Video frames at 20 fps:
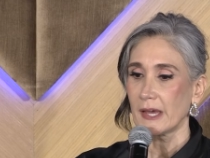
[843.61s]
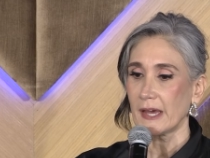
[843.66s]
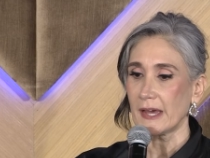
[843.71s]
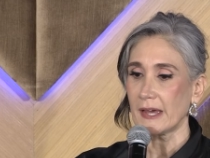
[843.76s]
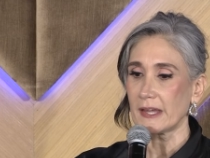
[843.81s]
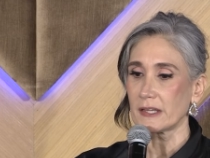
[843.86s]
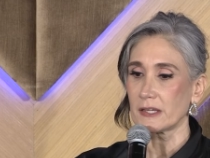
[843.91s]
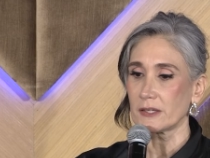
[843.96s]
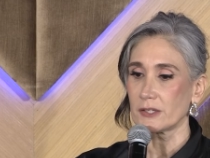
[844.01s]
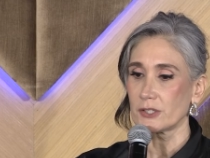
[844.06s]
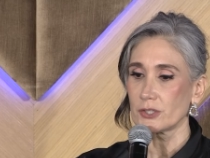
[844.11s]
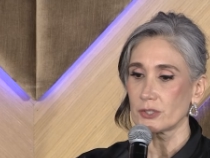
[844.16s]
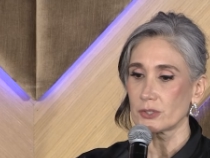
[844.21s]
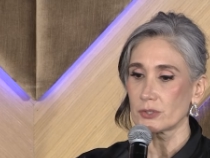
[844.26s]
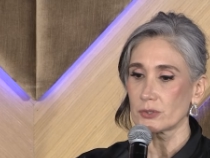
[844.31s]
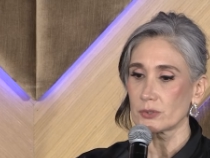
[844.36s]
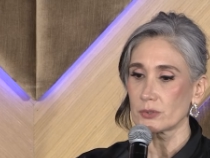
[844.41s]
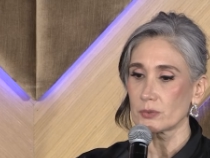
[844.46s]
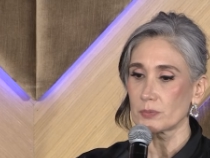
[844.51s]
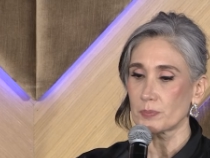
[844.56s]
and
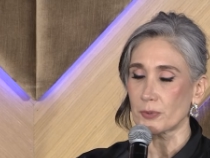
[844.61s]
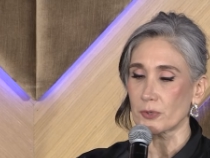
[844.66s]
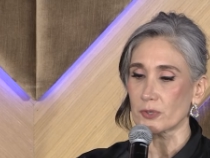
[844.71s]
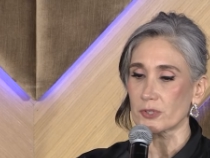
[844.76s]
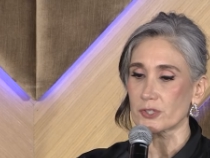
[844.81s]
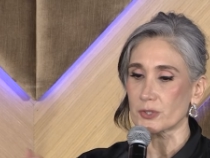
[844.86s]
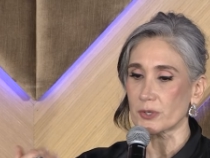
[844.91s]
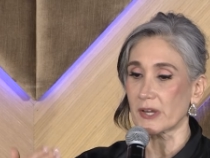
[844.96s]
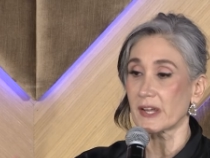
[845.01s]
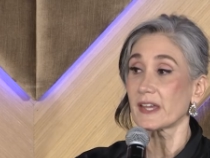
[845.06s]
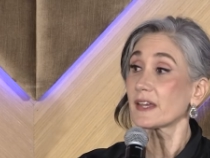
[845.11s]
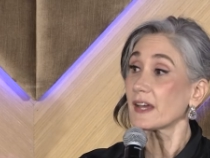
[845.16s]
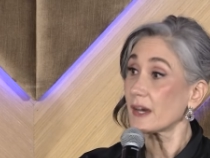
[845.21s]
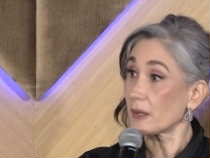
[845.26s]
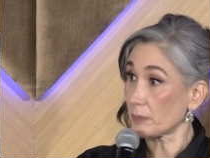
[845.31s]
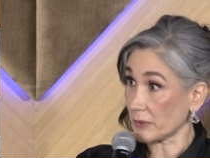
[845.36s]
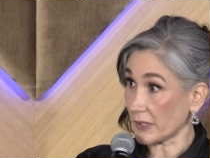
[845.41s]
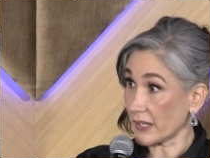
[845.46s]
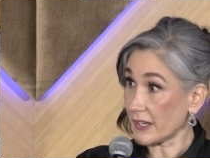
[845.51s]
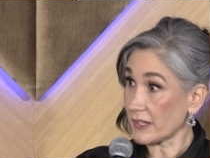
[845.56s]
you portray a
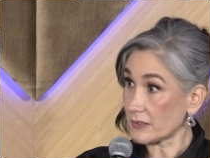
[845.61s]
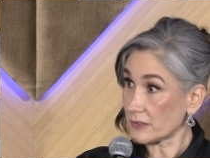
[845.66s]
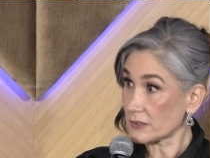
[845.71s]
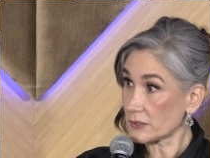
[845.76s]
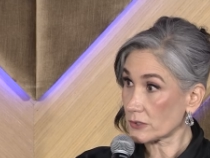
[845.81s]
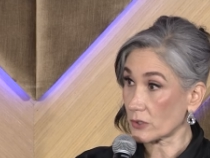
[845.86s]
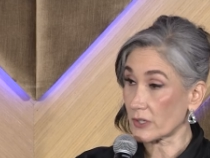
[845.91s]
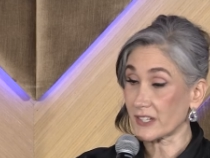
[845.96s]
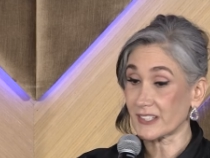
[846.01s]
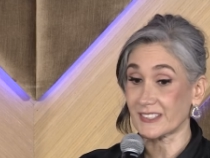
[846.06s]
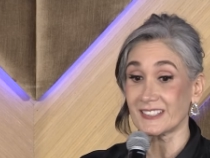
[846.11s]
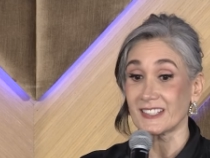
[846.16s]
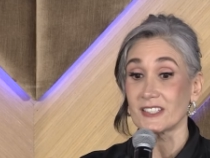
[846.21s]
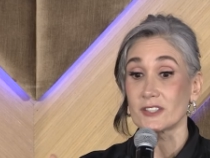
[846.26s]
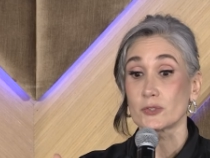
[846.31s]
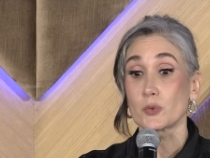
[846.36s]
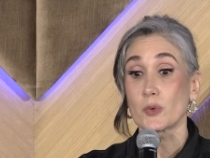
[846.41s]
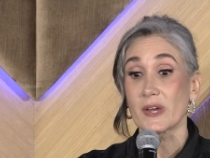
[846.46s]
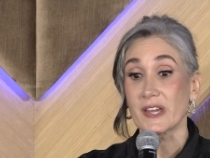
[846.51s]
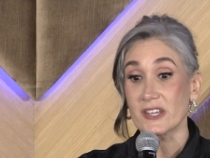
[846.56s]
place or a
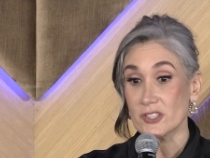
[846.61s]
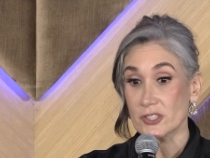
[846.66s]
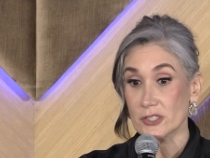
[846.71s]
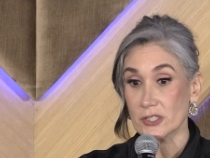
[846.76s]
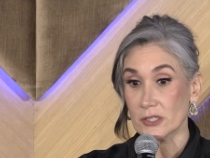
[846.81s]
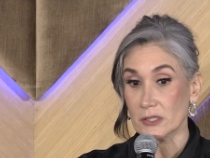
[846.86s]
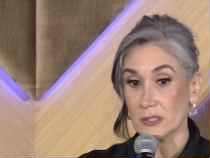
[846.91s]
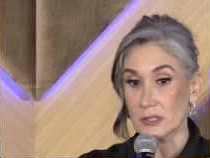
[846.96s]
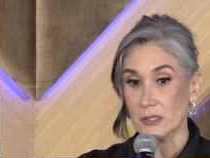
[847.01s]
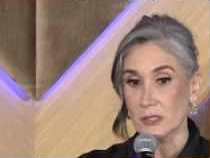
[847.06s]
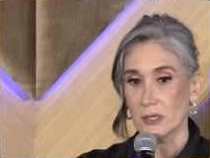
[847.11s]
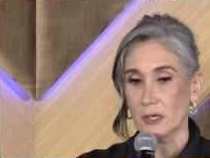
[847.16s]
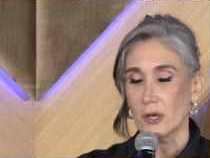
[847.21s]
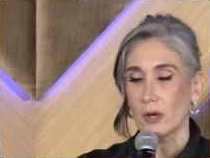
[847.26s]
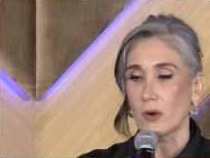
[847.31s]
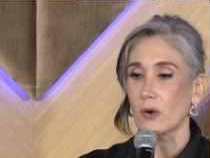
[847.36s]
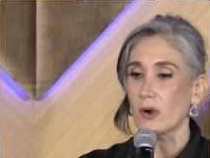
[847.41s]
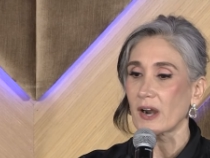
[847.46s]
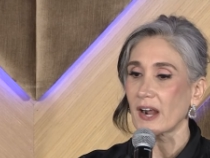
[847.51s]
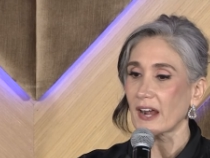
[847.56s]
situation
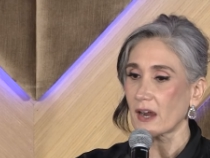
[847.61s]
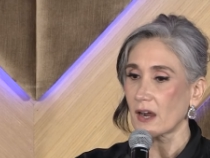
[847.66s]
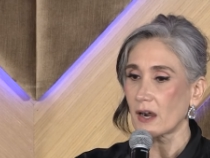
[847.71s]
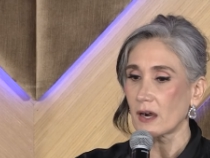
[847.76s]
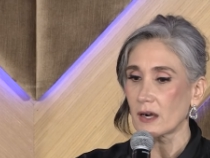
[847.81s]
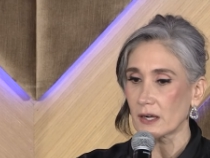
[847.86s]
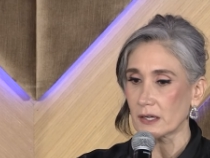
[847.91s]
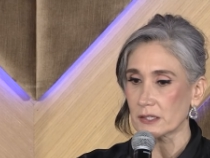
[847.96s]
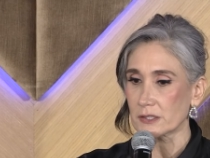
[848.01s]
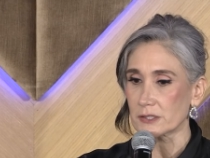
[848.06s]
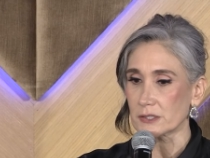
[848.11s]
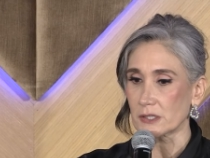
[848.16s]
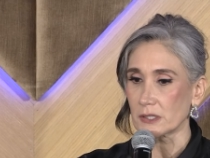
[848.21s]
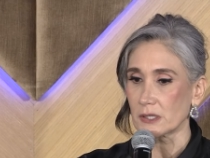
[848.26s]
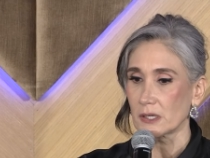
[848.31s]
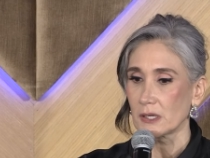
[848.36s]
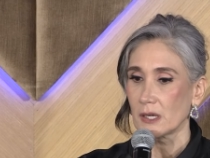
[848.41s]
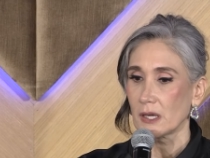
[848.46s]
or a character